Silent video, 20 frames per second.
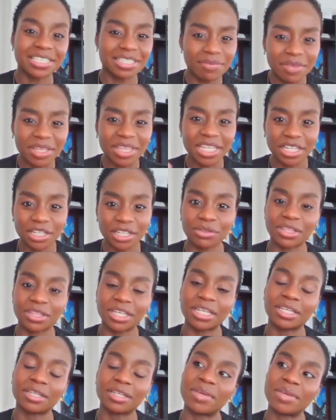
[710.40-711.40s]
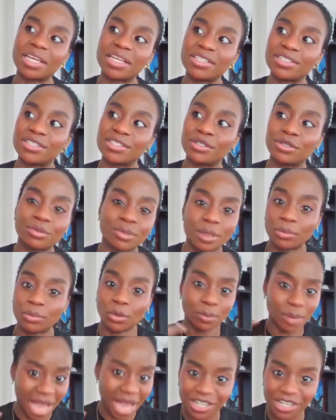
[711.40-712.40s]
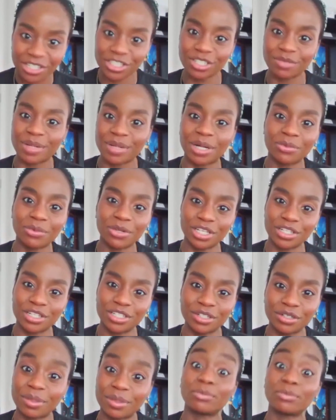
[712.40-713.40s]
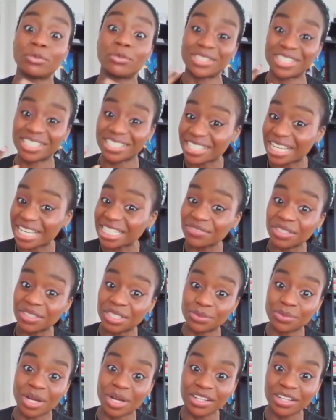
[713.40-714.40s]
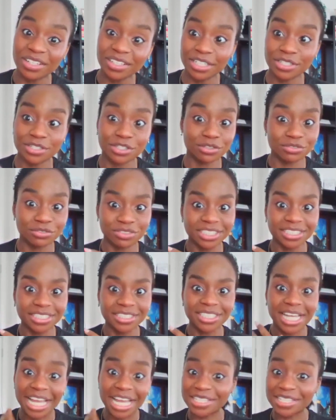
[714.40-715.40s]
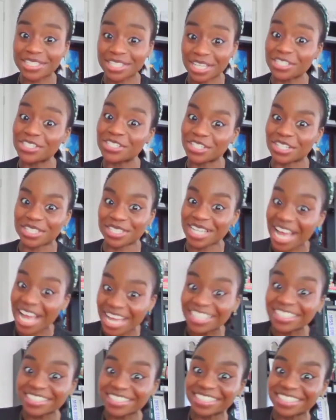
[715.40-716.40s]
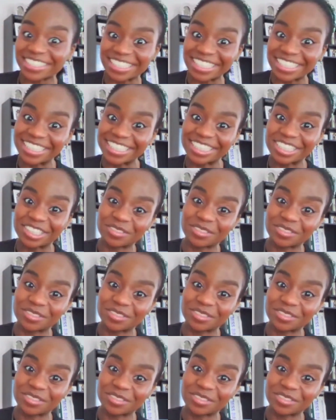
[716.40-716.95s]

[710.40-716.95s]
Is that something that you think makes you a bit more passionate about what you do, a bit more successful as well? Because you've had such success.